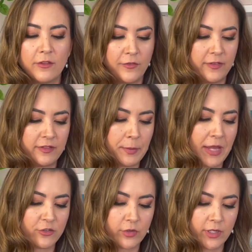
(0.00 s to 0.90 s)

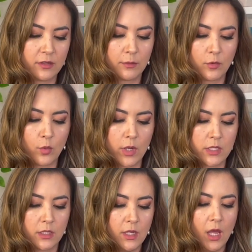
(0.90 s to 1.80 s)
Fitzpatrick, number
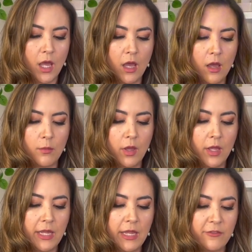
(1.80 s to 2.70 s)
one,
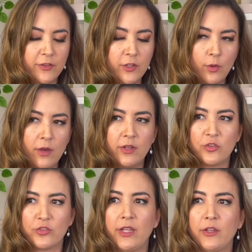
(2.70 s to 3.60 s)
if you have an
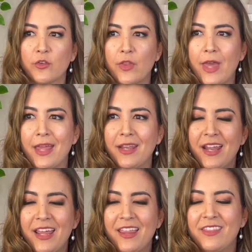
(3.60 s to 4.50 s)
understanding for that,
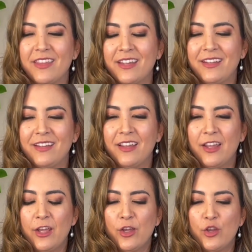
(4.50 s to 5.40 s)
then
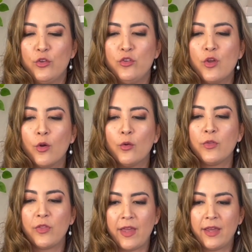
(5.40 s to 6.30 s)

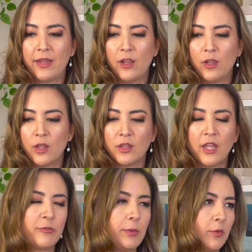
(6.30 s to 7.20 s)
know that a
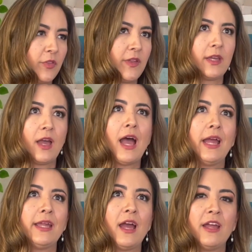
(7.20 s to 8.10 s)
lot of people think,
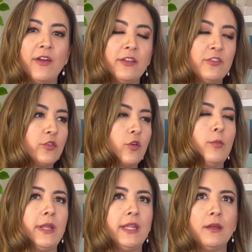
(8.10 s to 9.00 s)
I've had so
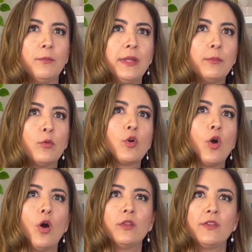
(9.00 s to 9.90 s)
many people
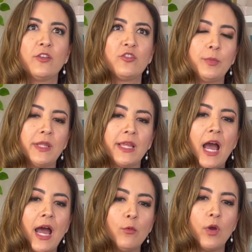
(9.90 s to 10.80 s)
call and they'll just be like,
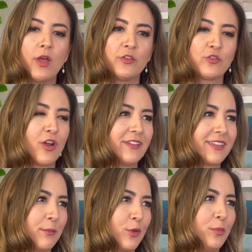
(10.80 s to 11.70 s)
I want the
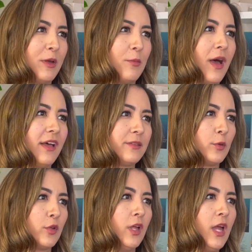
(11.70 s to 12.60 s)
strongest chemical peel
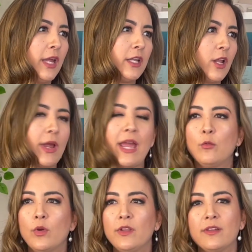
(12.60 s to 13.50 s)
possible. You know, I
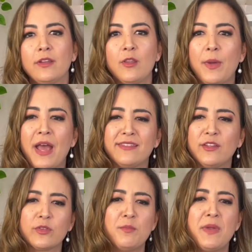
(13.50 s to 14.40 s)
had one done in the past
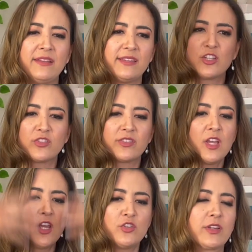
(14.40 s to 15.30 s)
and it was amazing. It just
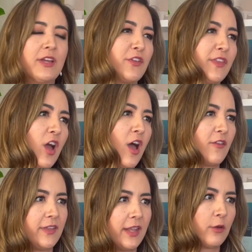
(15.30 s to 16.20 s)
took everything
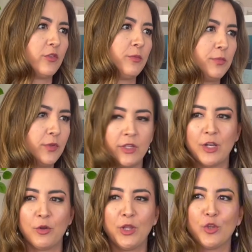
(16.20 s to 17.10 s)
off and then I was, you
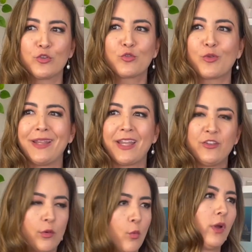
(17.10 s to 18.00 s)
know, it looked great and I
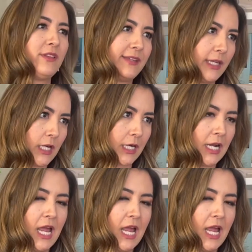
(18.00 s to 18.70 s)
do it once a year.